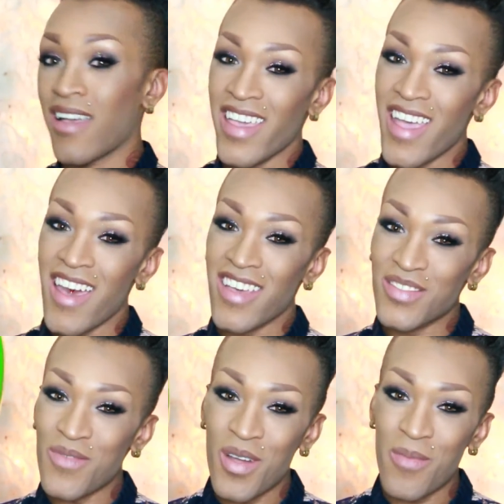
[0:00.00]
Hey guys,
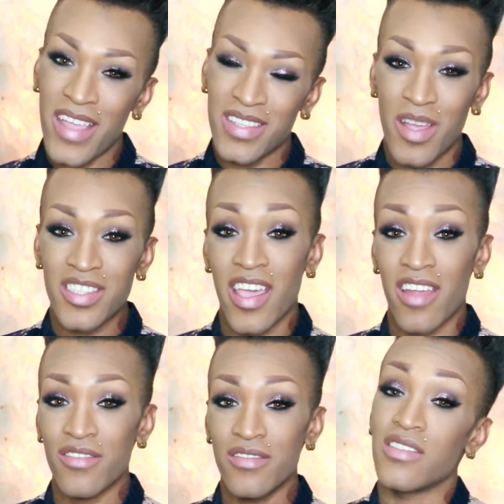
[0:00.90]
and welcome back to my
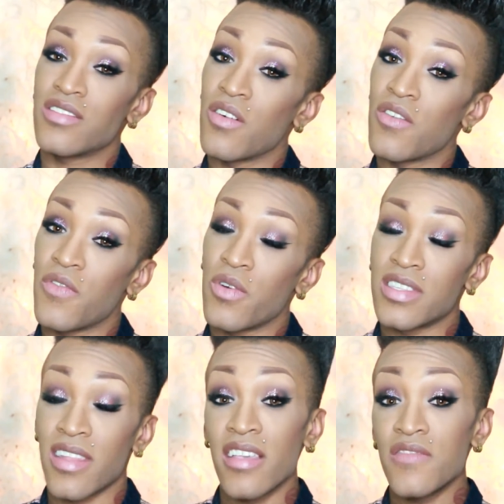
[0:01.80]
channel. So for
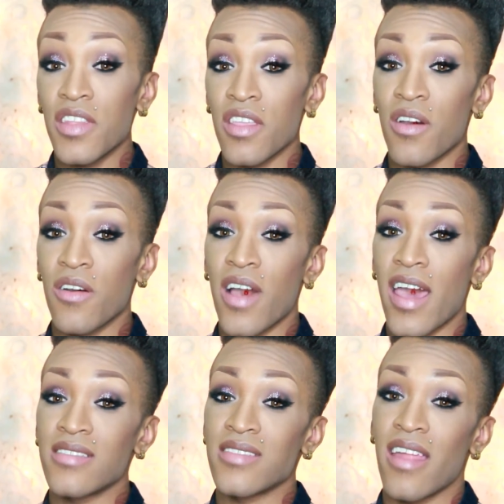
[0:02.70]
today's video,
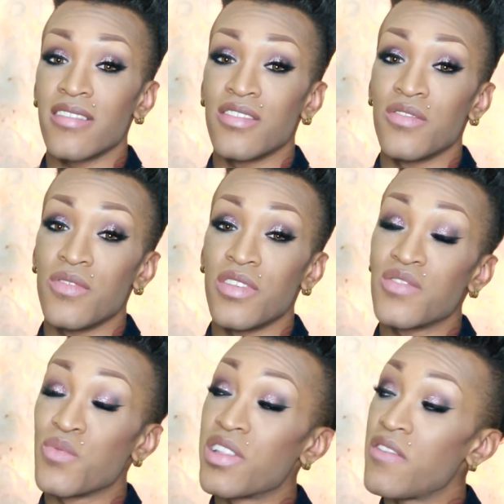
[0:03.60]
I decided to do
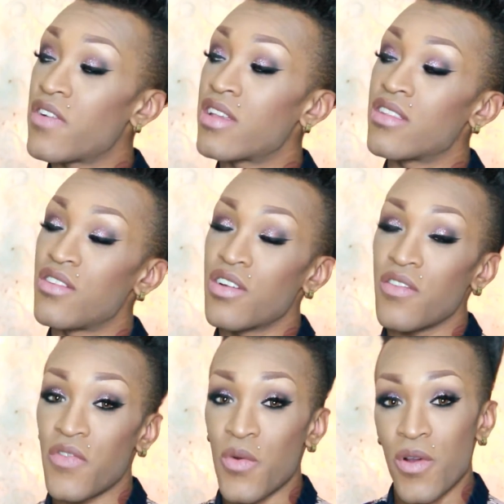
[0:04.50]
this really fun look
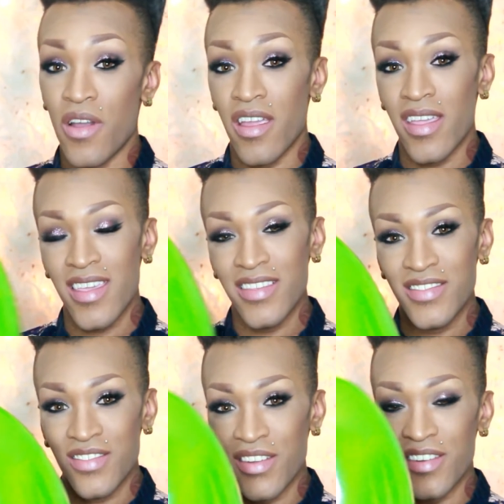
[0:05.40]
for
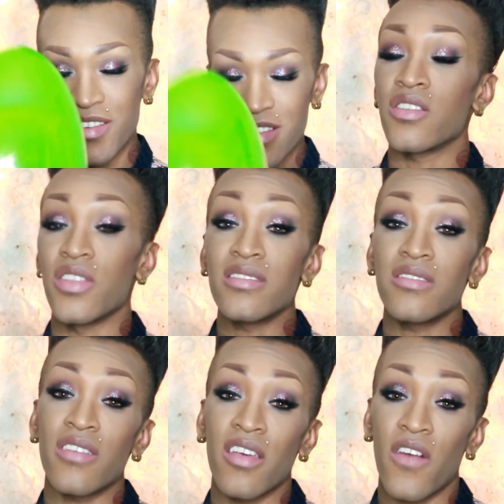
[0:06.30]
Easter. So this
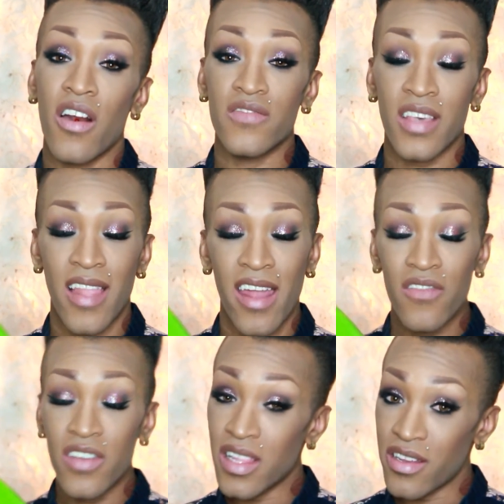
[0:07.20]
look involves a lot
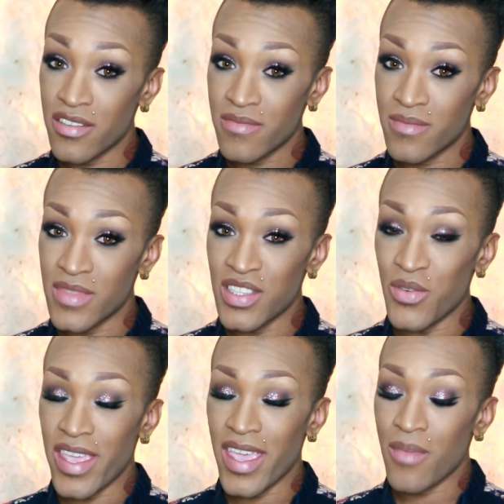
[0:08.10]
of glitter,
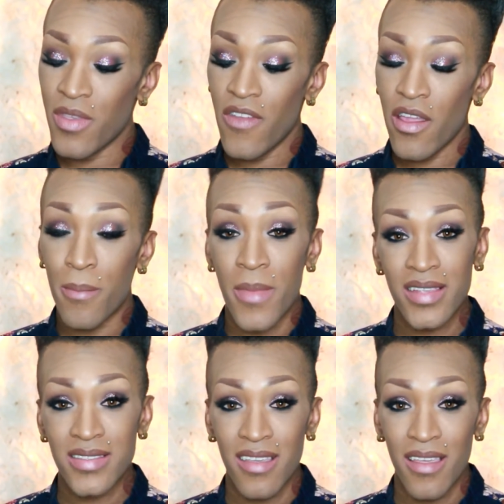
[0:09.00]
so it can be very
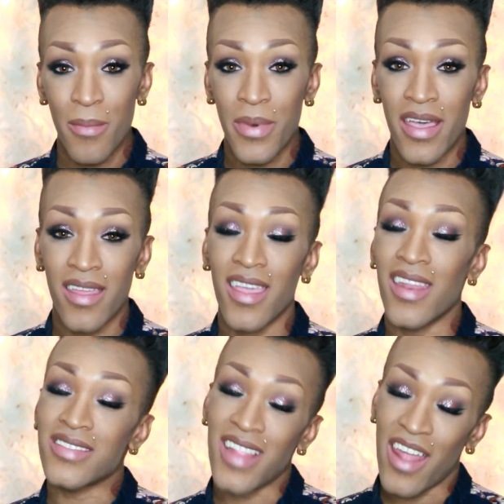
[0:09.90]
messy, but
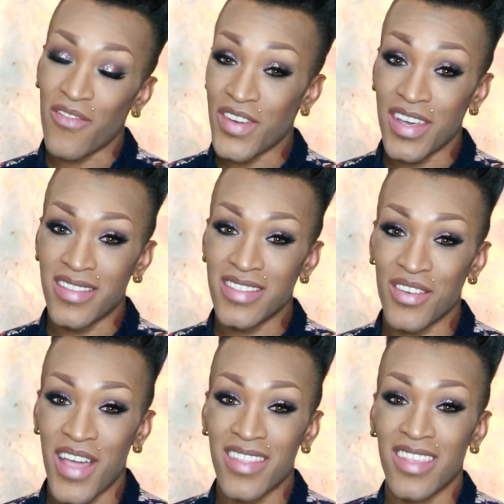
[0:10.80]
it is a lot of fun.
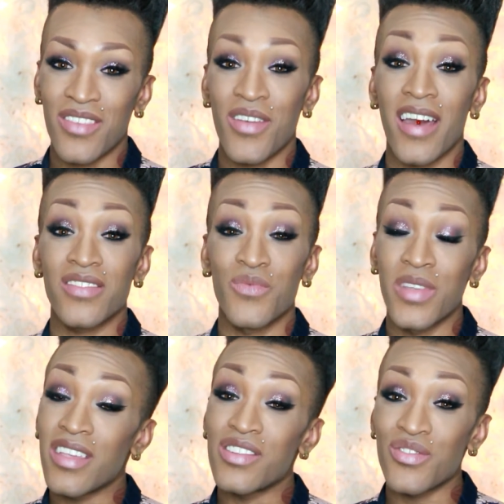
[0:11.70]
So I think you guys will
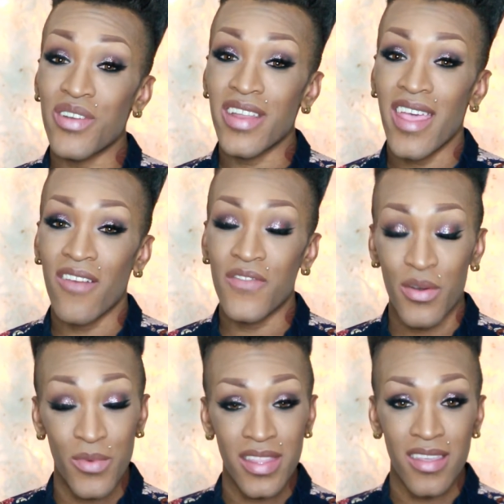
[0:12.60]
really enjoy it and have
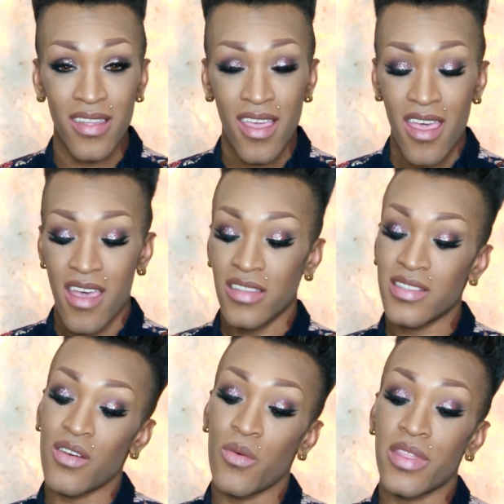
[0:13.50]
fun with it.
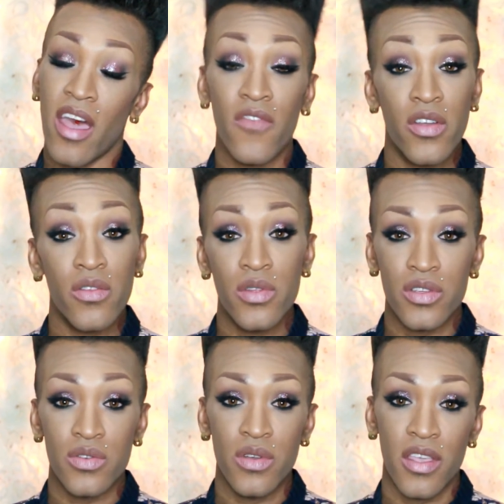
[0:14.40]
So without further
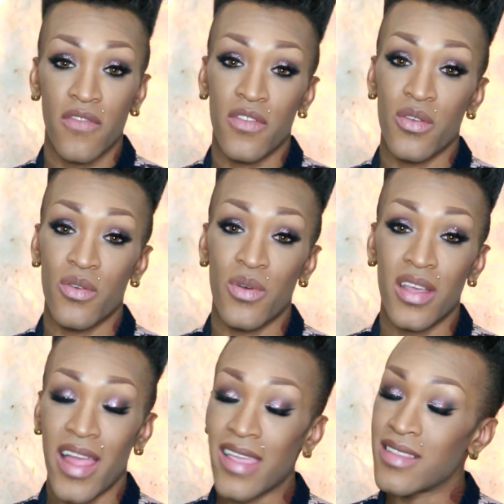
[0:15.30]
ado, if you
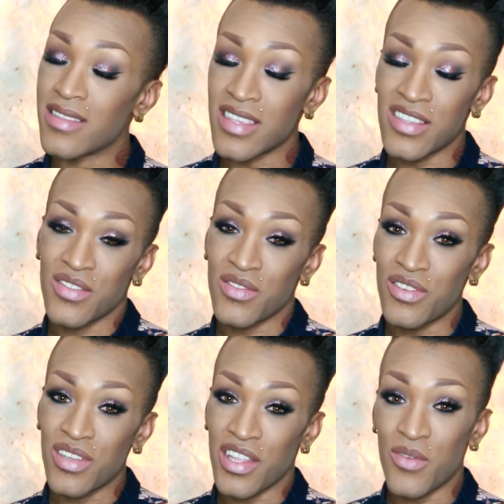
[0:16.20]
like this Easter
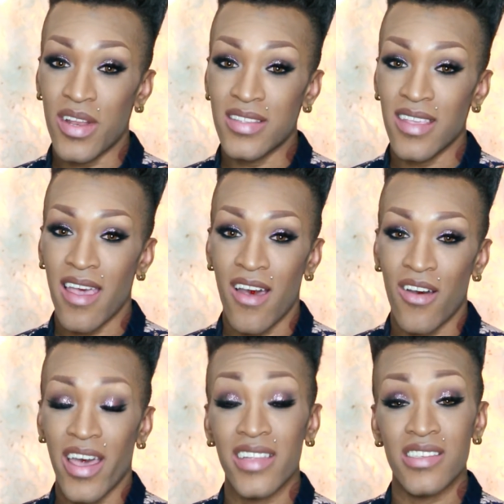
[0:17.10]
look and you want to see
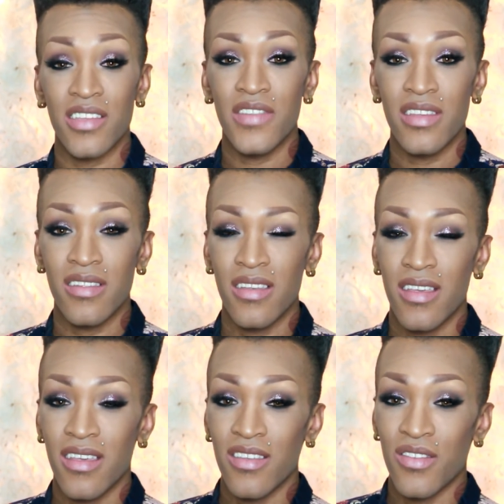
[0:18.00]
how I achieve it,
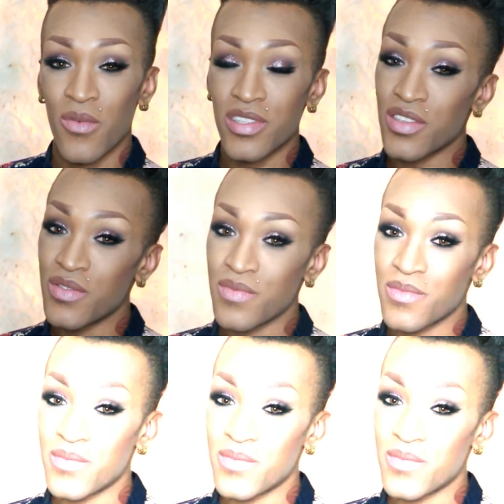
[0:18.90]
you know what to do.